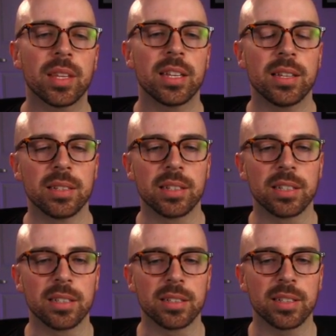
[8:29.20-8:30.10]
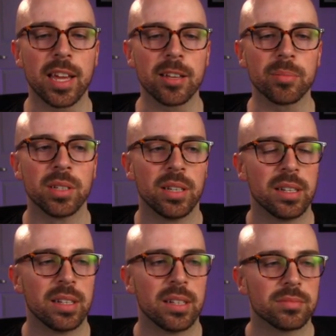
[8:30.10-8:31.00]
in the game.
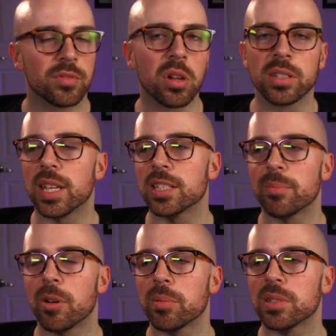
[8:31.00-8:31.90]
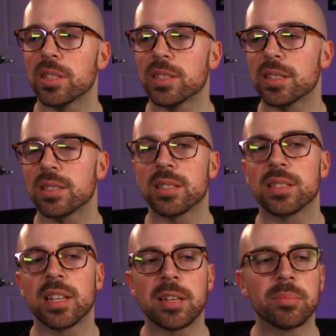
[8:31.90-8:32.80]
For all intents and purposes, that's the
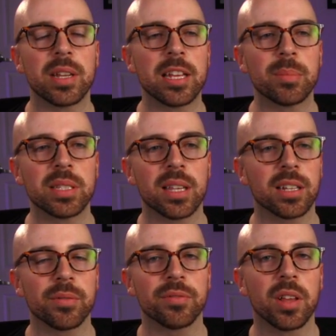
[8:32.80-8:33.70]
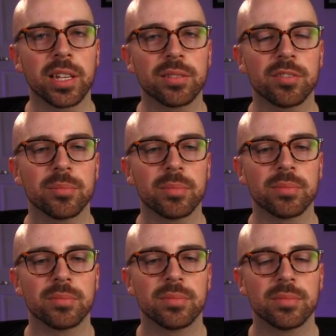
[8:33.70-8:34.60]
same name as like a flight from
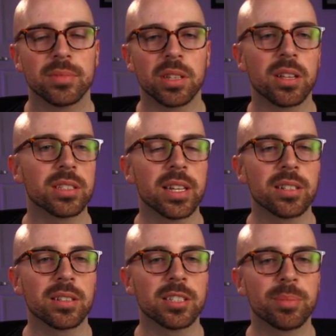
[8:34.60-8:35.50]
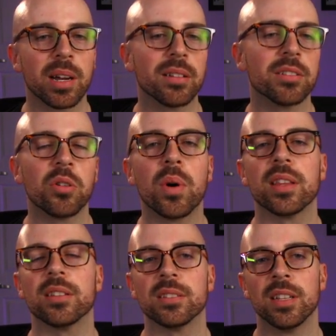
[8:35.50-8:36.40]
the Los Angeles, but I don't know
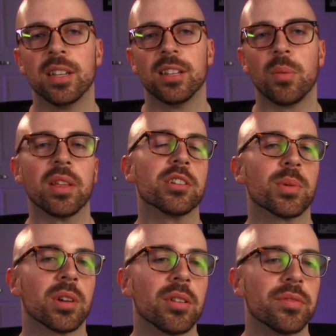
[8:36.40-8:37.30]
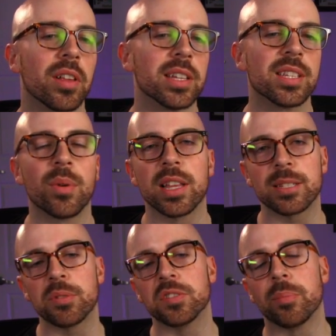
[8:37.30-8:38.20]
why those were called flights and why
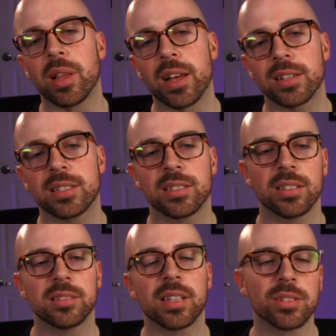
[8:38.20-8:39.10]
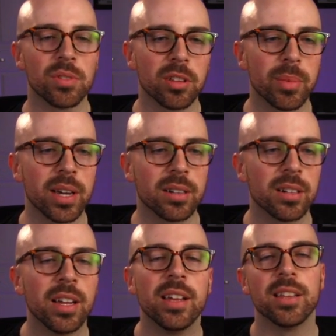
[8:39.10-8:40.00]
this moved to blocks. Doesn't really matter.
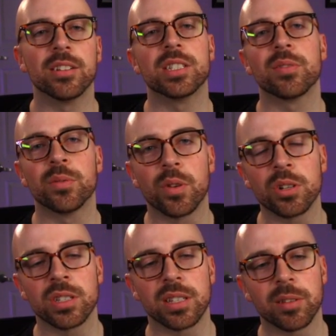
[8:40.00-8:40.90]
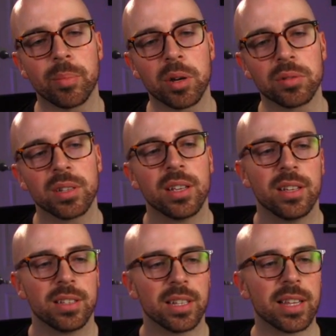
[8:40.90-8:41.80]
There's different versions of the boat,
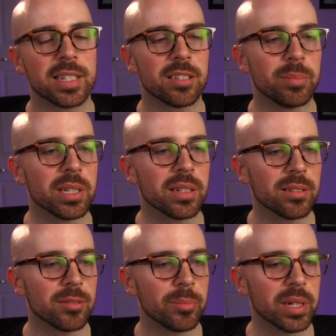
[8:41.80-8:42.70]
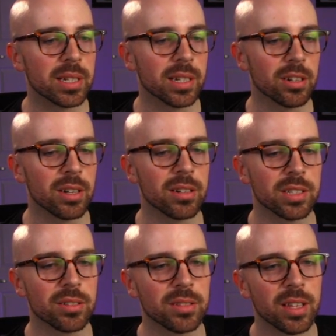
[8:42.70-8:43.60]
and that's the big kicker here. So